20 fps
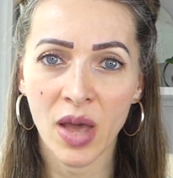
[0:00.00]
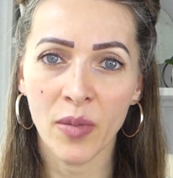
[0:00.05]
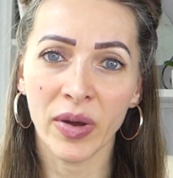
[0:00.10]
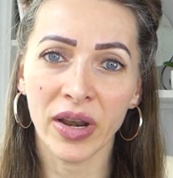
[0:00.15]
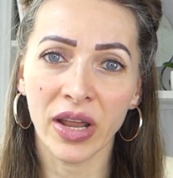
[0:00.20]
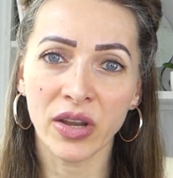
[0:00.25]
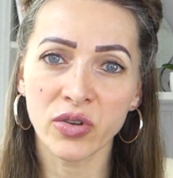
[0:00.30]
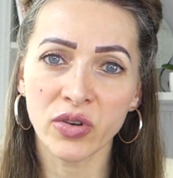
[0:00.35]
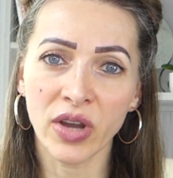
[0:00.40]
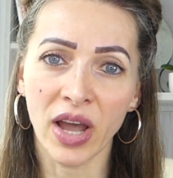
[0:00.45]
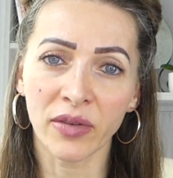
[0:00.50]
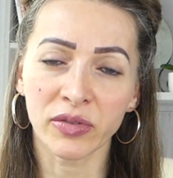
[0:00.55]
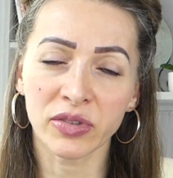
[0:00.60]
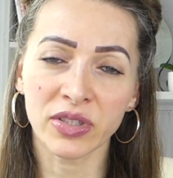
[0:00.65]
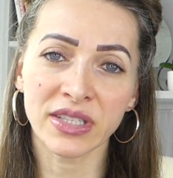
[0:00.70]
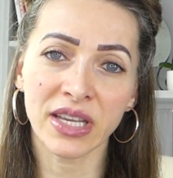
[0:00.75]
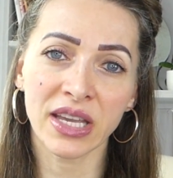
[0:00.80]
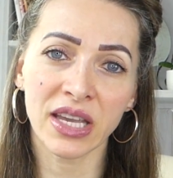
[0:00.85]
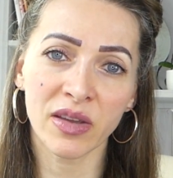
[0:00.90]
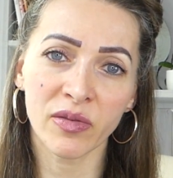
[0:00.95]
But I do have to
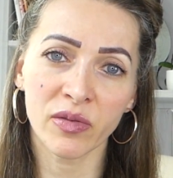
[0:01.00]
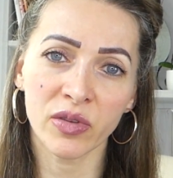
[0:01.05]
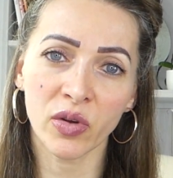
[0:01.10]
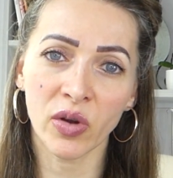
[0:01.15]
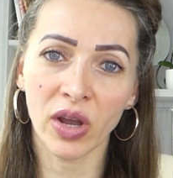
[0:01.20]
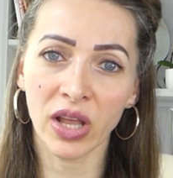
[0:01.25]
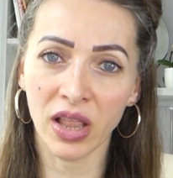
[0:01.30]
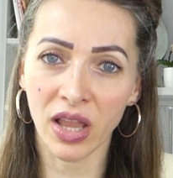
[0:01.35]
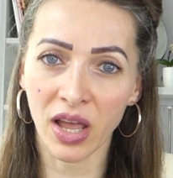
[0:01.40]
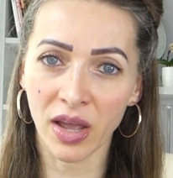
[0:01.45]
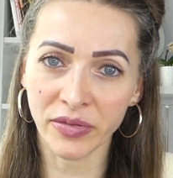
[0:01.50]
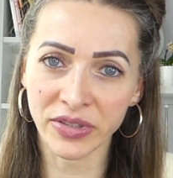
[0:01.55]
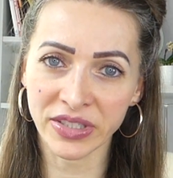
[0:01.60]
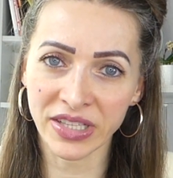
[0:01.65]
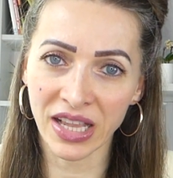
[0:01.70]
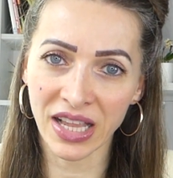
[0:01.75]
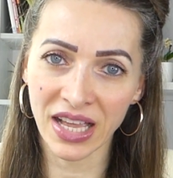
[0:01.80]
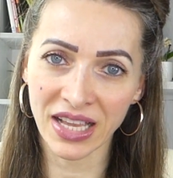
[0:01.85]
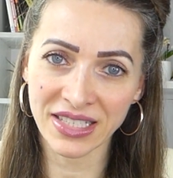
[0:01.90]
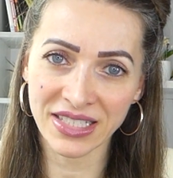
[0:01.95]
say, even though I love
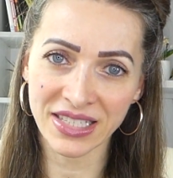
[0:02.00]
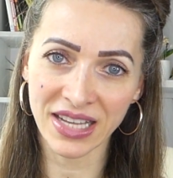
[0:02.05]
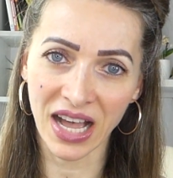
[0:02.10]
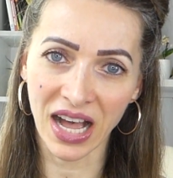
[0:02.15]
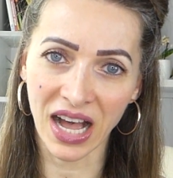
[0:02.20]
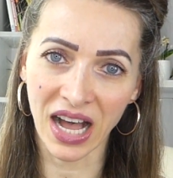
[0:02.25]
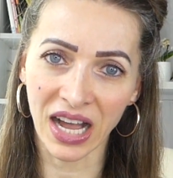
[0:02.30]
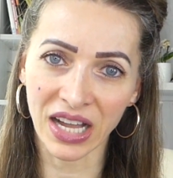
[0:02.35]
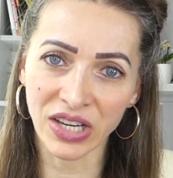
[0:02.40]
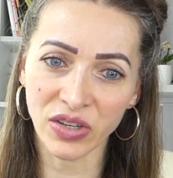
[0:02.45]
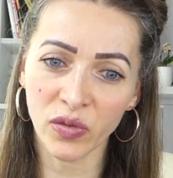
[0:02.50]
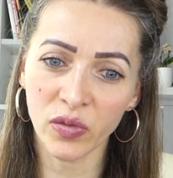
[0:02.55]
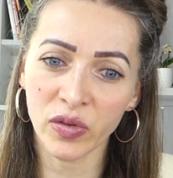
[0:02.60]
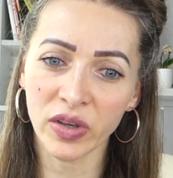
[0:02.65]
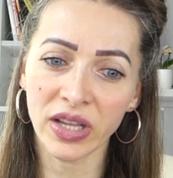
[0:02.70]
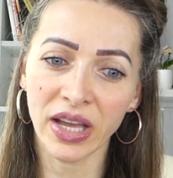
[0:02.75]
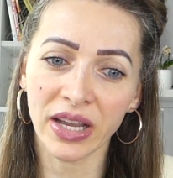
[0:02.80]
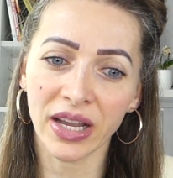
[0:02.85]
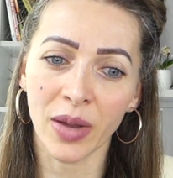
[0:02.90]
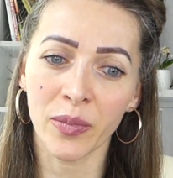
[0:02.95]
salads, I don't
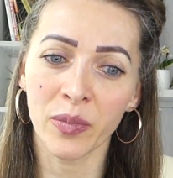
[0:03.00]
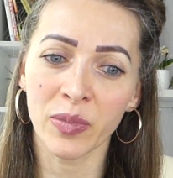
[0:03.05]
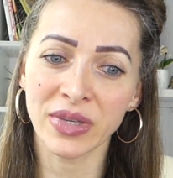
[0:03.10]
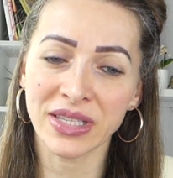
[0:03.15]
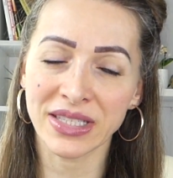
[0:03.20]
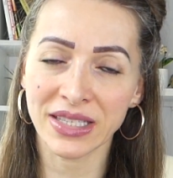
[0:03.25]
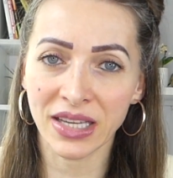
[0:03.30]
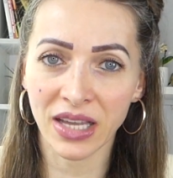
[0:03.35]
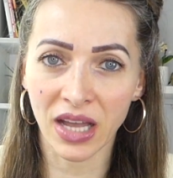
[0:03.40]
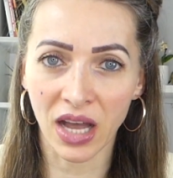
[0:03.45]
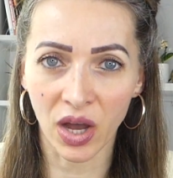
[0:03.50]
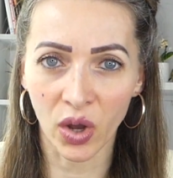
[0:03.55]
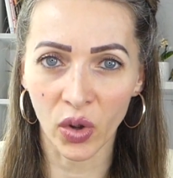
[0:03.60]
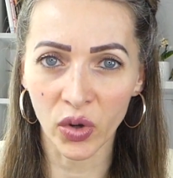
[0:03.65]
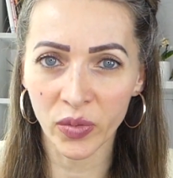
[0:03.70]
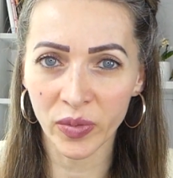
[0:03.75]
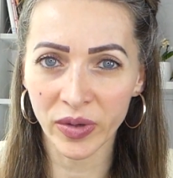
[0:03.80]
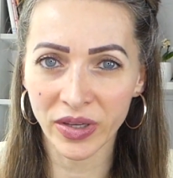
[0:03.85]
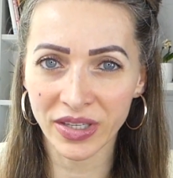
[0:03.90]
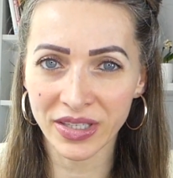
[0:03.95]
feel like I'm missing
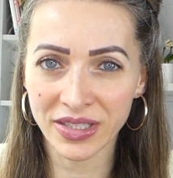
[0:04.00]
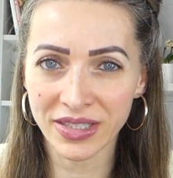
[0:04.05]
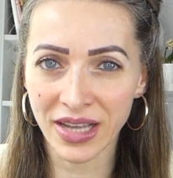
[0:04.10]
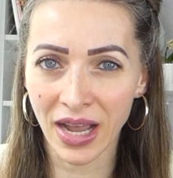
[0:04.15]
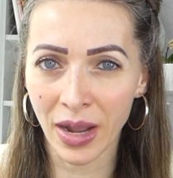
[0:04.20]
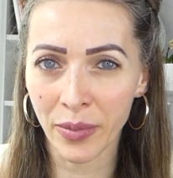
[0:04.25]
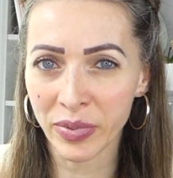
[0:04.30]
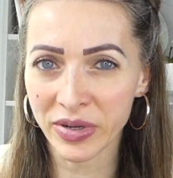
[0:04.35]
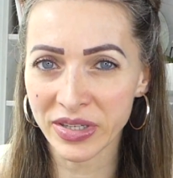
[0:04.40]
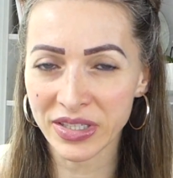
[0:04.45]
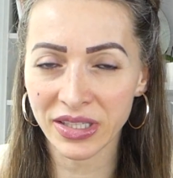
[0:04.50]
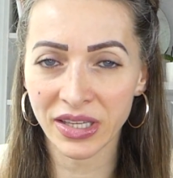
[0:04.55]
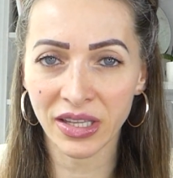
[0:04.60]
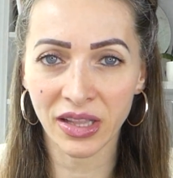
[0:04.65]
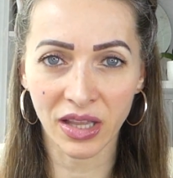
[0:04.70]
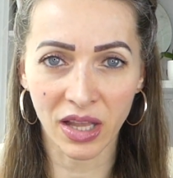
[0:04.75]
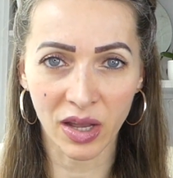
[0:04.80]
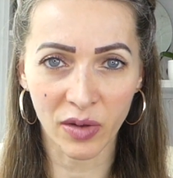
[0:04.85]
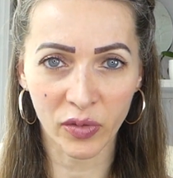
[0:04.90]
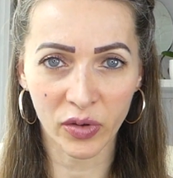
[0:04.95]
out because I personally
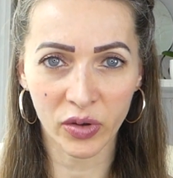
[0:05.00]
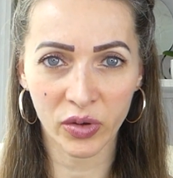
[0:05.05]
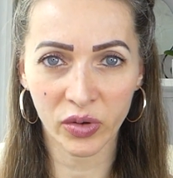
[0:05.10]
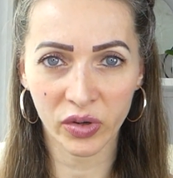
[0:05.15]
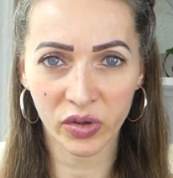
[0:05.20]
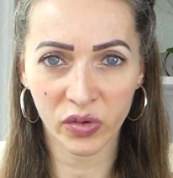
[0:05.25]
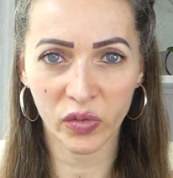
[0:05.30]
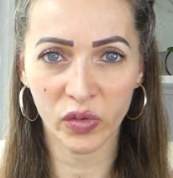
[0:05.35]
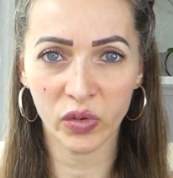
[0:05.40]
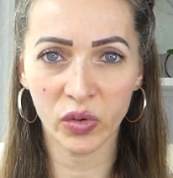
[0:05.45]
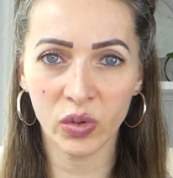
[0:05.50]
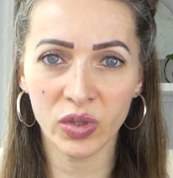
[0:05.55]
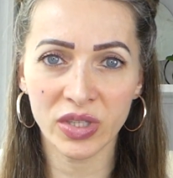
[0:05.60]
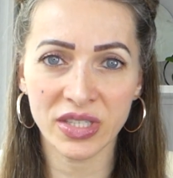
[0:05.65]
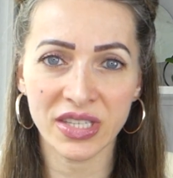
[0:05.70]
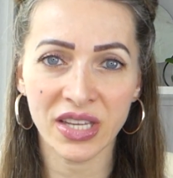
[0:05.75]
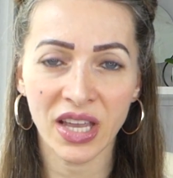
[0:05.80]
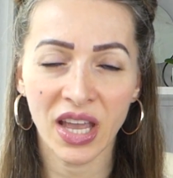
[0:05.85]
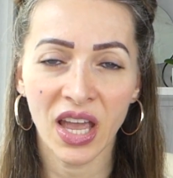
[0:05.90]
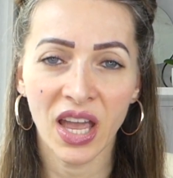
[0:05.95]
love cooked
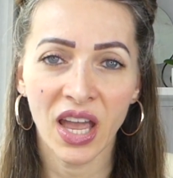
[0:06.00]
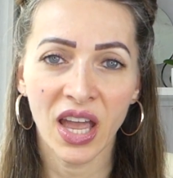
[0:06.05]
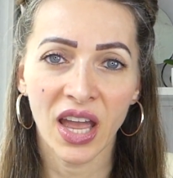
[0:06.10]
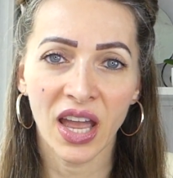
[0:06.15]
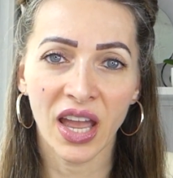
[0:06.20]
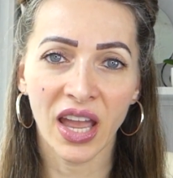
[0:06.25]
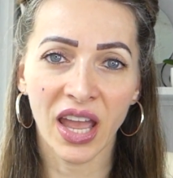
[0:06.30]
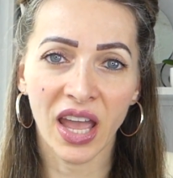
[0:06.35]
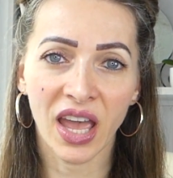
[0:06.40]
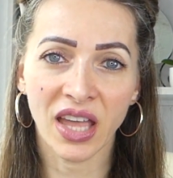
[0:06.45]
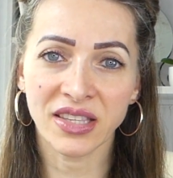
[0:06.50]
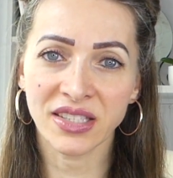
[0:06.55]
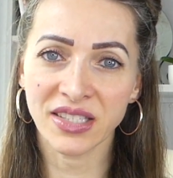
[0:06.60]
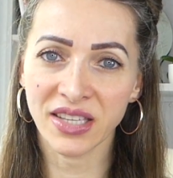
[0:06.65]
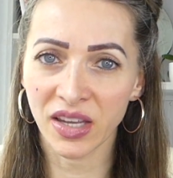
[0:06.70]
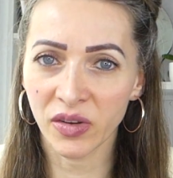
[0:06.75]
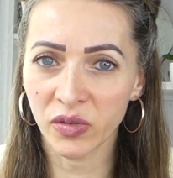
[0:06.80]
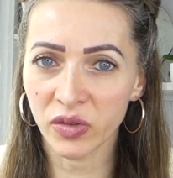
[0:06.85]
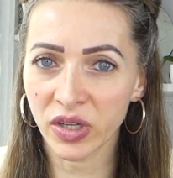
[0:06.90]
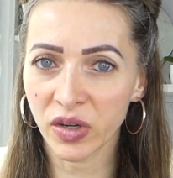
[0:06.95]
foods and
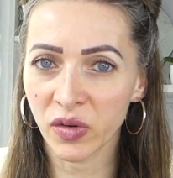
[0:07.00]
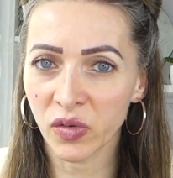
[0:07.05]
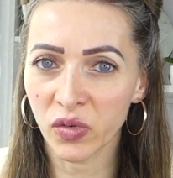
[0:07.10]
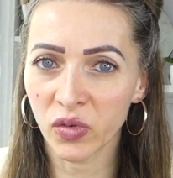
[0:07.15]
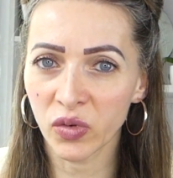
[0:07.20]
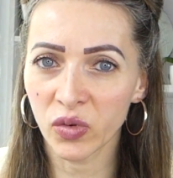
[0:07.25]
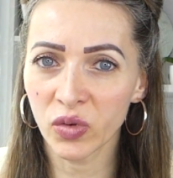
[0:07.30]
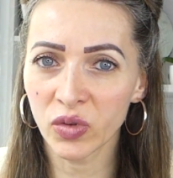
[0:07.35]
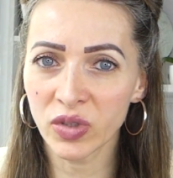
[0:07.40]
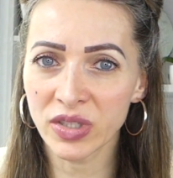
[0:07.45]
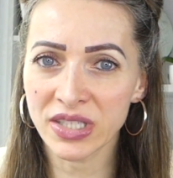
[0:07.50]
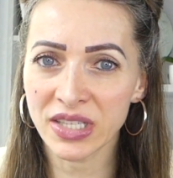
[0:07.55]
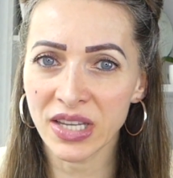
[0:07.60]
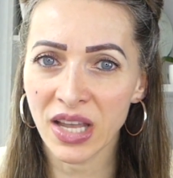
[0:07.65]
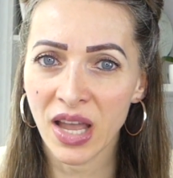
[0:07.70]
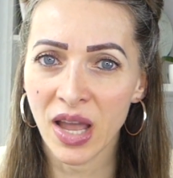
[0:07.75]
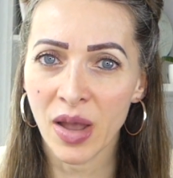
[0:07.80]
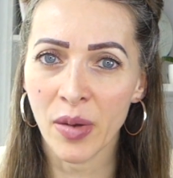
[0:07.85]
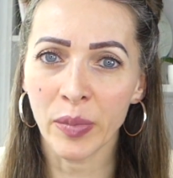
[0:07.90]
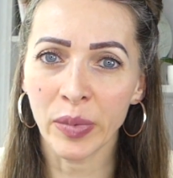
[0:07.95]
savory foods.
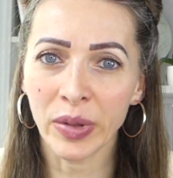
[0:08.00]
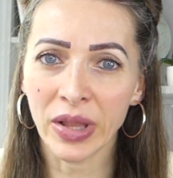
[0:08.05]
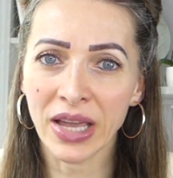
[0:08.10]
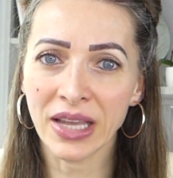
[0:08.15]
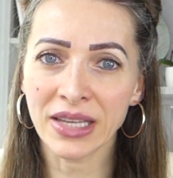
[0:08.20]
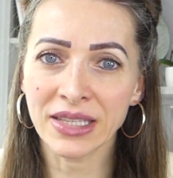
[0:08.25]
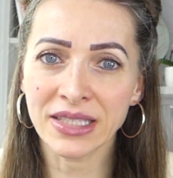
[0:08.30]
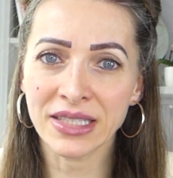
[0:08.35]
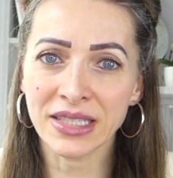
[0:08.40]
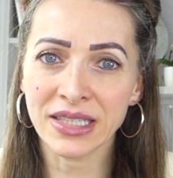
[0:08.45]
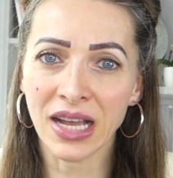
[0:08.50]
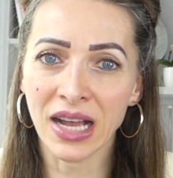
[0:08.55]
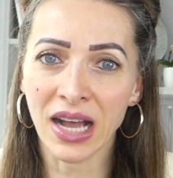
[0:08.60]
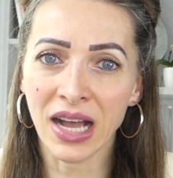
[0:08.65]
Plus,